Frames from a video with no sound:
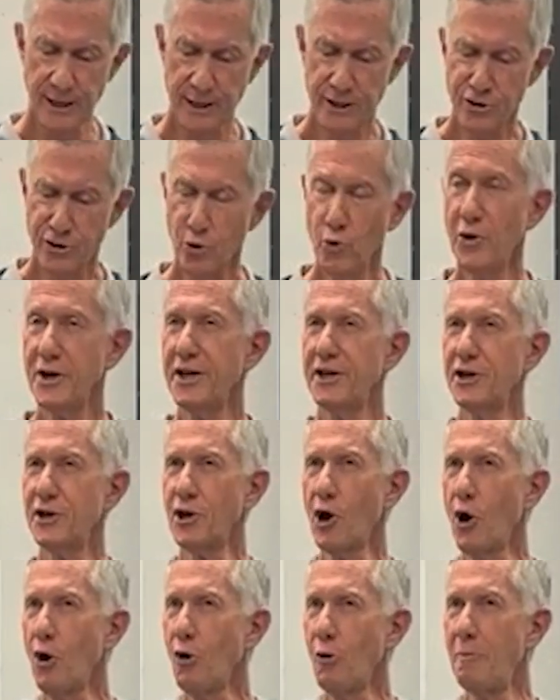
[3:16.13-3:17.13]
So what do you
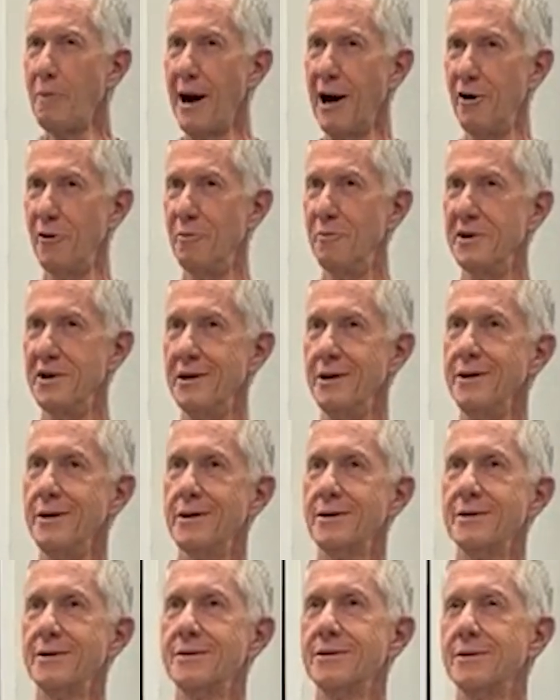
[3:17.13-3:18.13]
know about me
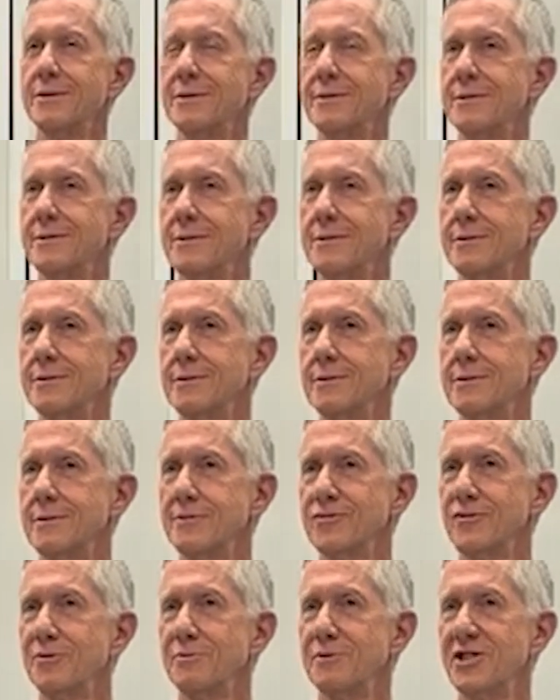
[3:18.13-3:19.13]

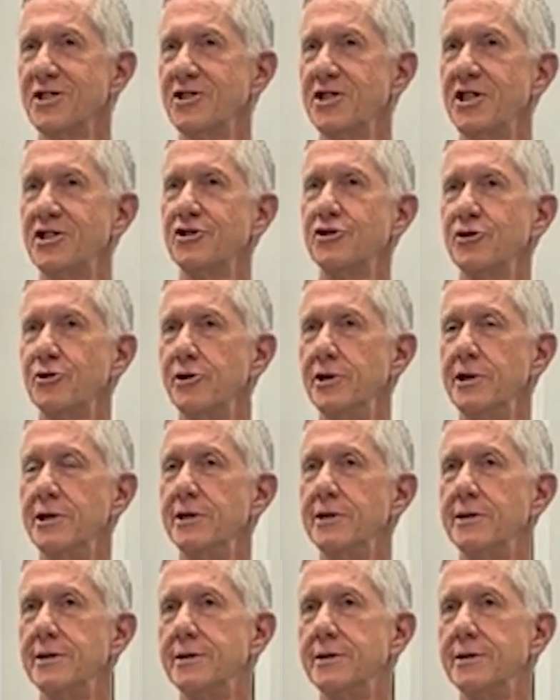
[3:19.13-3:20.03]
from this history?